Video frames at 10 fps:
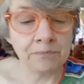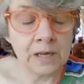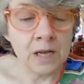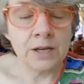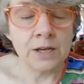
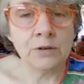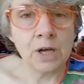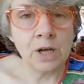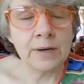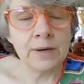You don't
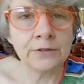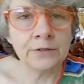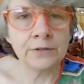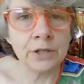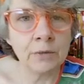have
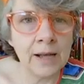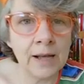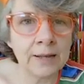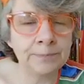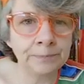to
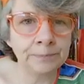have